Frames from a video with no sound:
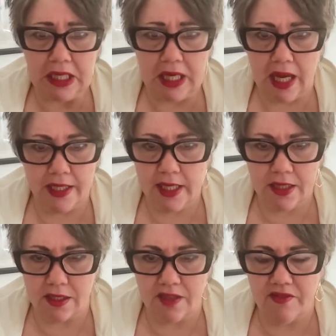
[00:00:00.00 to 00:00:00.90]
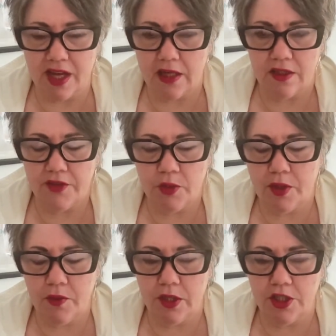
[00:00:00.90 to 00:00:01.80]
Like, I can't leave. I don't even know
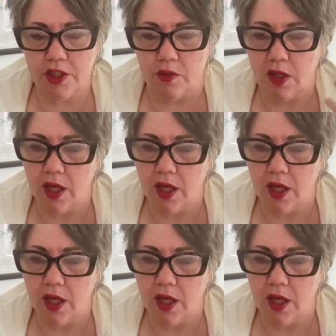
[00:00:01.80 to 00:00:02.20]
what I want to do.